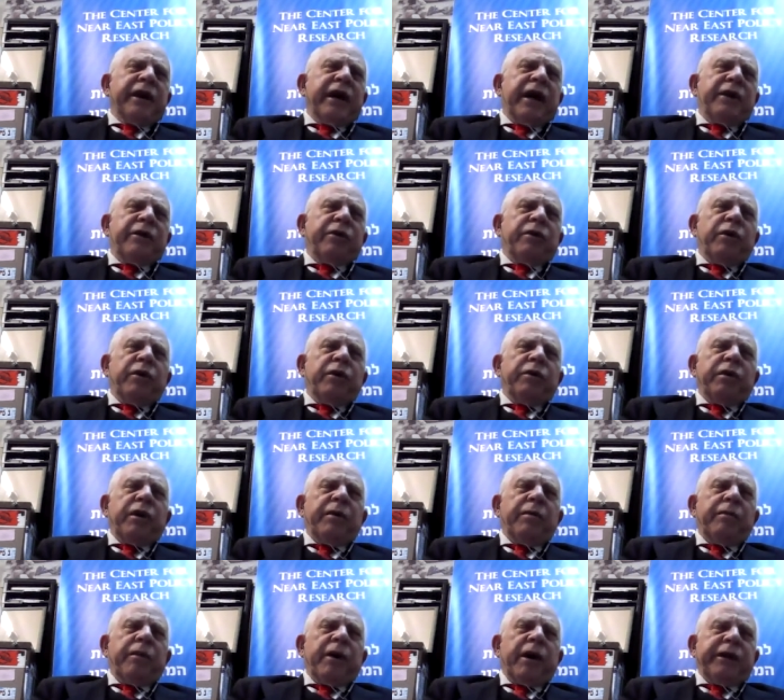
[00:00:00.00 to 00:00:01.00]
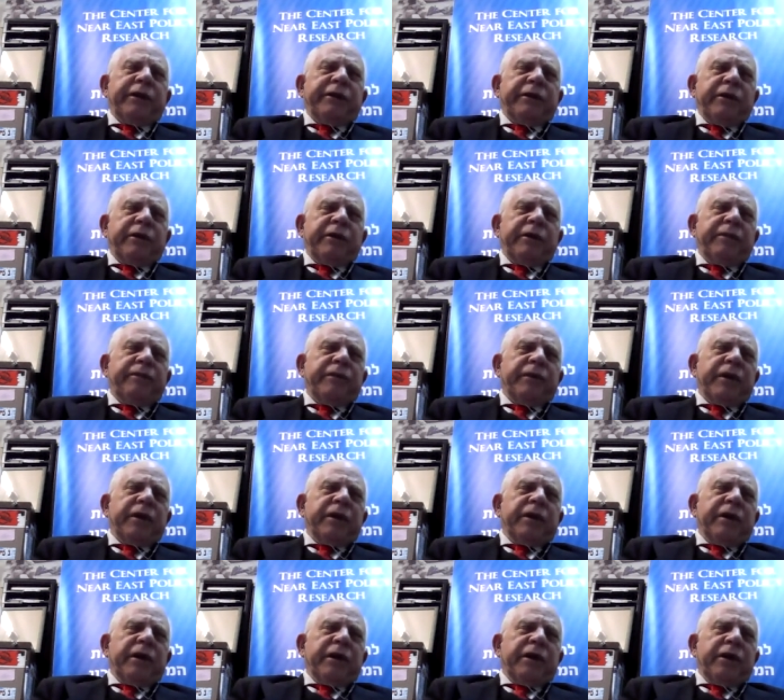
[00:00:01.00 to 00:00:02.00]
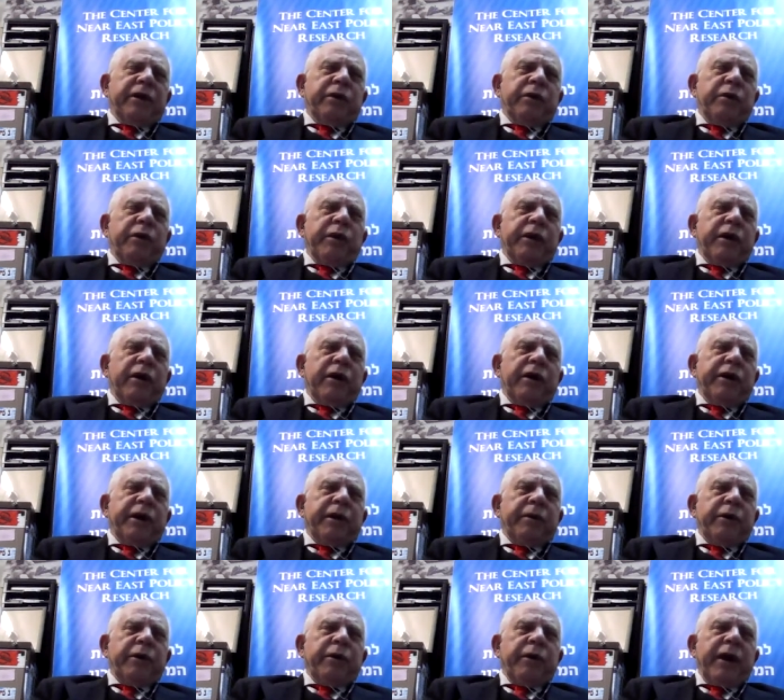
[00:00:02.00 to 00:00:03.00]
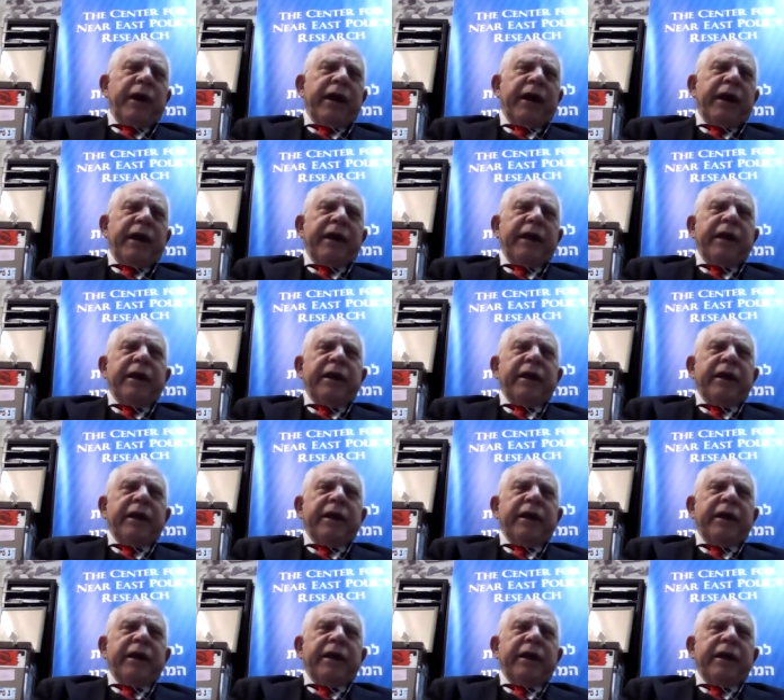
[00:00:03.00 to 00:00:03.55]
at UNRWA Monitor, UNRWA